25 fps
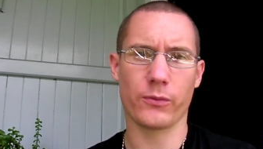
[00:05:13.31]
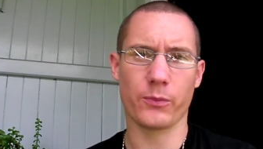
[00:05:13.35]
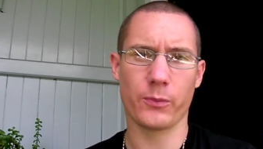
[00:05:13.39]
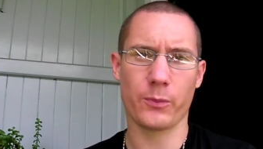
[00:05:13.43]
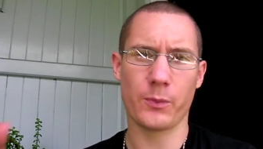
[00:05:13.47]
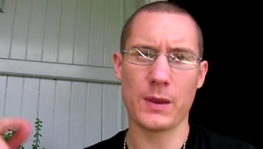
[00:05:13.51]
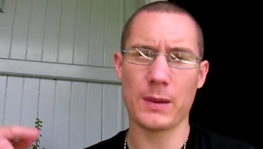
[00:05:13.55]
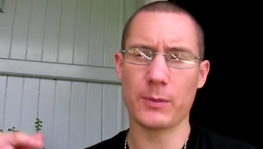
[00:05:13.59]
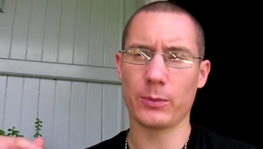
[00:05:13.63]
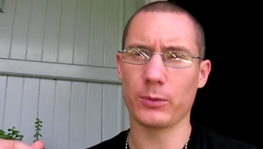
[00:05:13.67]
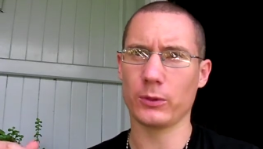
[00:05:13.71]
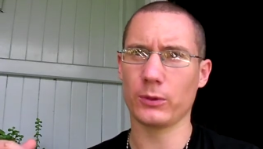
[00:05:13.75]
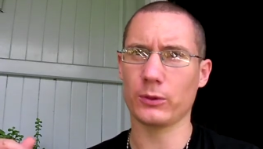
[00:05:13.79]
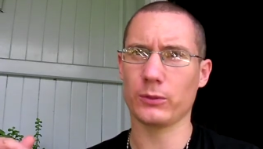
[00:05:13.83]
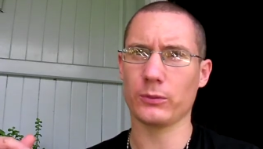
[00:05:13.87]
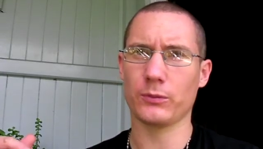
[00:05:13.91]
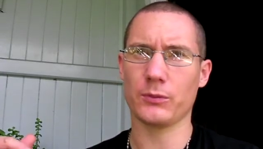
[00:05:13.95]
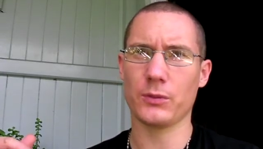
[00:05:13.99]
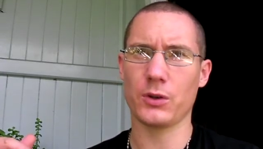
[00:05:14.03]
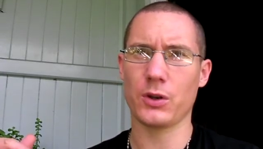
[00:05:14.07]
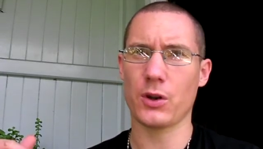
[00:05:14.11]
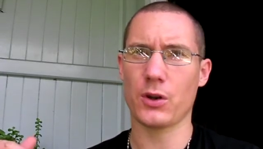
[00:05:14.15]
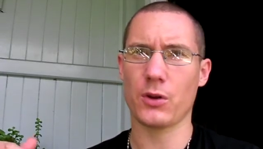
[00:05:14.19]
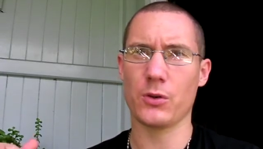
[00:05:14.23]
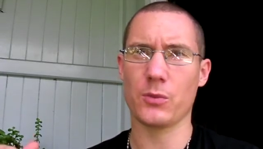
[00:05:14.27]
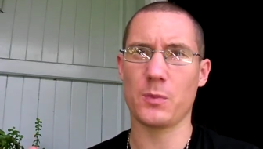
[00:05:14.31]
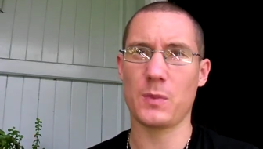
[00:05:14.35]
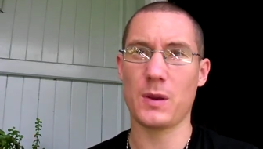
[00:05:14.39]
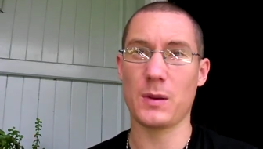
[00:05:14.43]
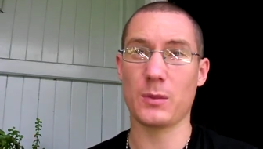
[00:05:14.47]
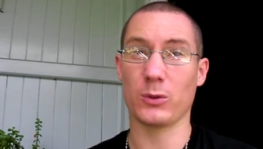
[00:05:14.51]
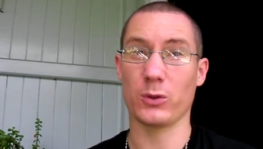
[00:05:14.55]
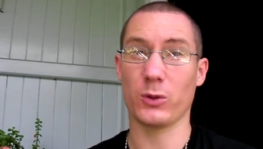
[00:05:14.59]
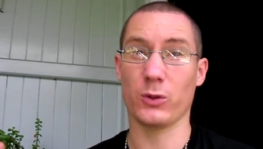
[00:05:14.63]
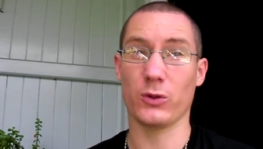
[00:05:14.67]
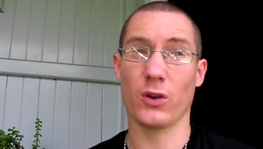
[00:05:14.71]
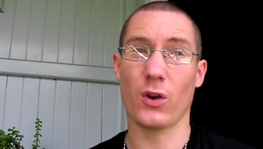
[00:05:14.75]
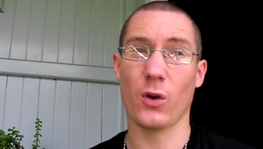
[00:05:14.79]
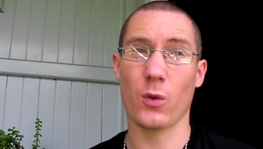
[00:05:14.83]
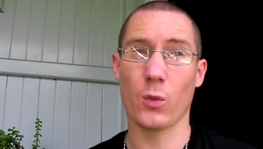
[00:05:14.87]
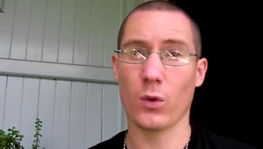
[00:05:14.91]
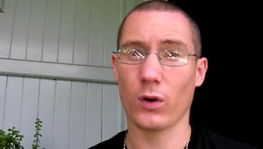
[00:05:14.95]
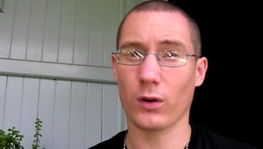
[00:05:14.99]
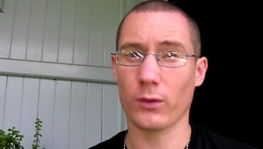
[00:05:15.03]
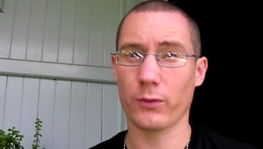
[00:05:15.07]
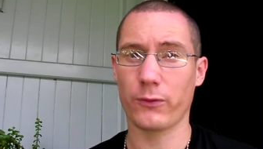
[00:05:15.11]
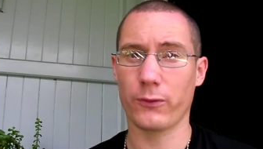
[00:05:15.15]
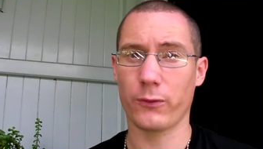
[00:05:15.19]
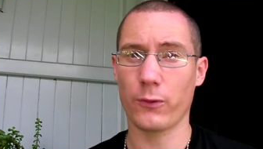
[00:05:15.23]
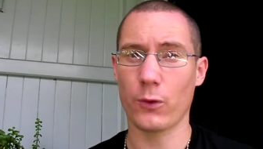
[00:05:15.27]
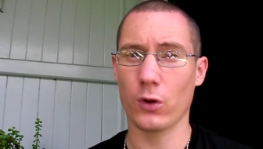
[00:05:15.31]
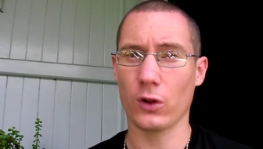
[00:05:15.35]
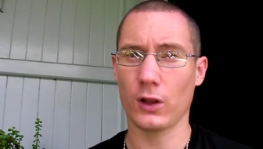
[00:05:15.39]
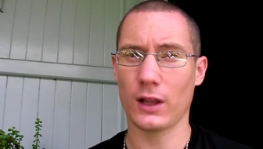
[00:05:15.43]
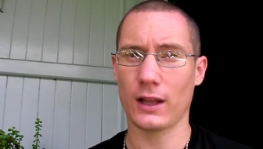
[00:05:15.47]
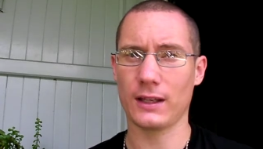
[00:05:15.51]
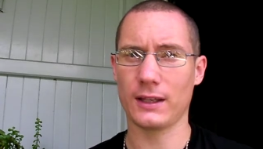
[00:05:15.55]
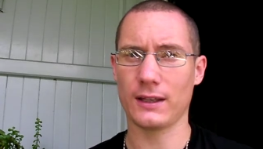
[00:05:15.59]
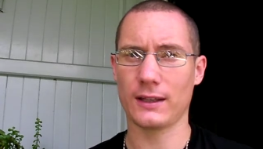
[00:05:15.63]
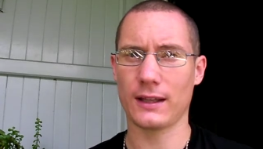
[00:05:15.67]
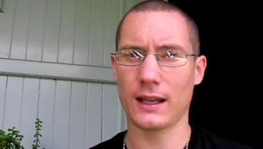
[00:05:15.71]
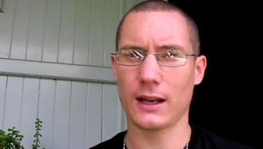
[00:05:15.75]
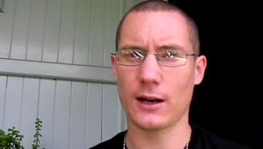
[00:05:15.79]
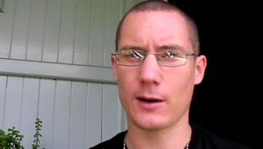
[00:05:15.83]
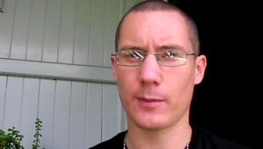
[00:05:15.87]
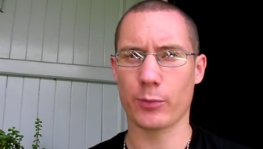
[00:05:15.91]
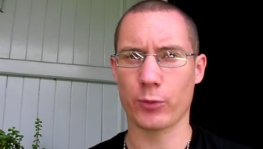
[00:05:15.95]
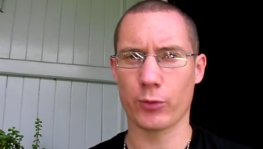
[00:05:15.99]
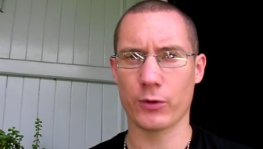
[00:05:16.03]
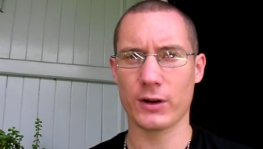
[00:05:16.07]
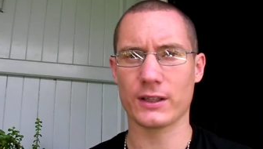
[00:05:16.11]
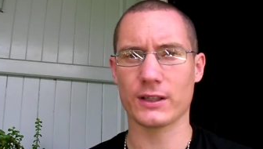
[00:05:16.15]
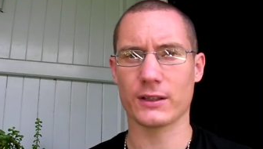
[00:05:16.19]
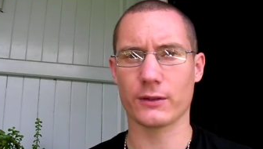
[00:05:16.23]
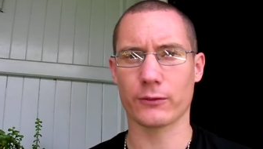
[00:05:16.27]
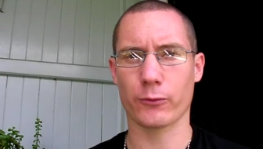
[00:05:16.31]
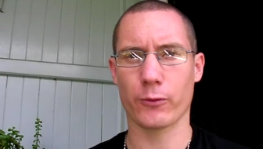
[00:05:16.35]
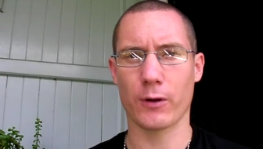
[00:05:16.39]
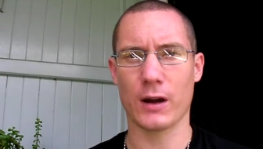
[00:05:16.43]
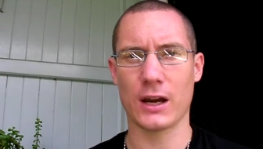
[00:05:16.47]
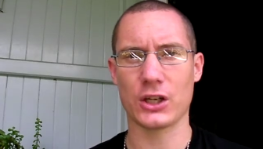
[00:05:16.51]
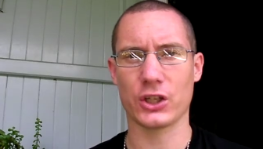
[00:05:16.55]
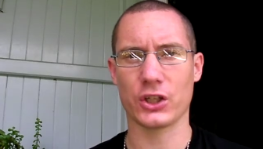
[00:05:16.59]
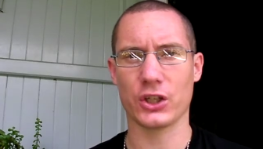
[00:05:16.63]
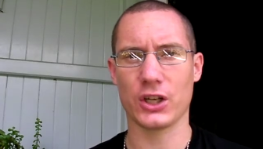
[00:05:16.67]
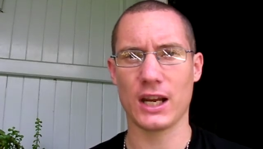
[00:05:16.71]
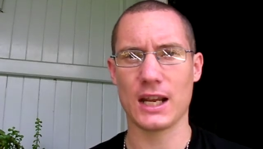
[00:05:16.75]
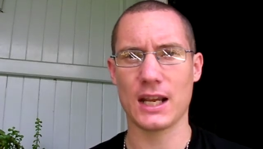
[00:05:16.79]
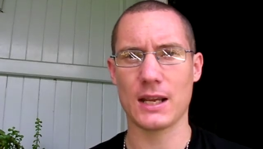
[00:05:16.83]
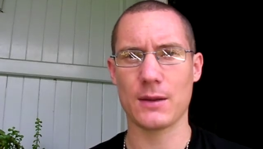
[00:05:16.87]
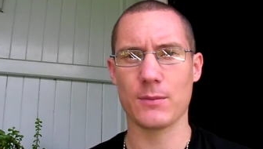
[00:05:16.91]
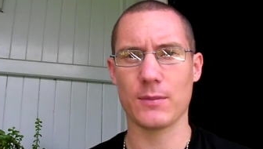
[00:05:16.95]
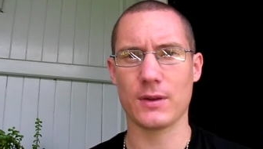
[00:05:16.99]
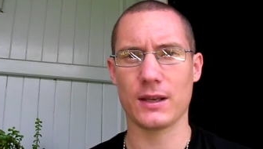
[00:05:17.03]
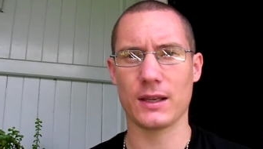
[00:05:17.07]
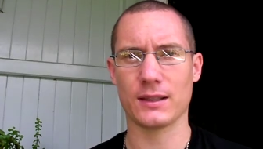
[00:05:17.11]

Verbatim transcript: people, you know, people who don't want to fall under that oppressive regime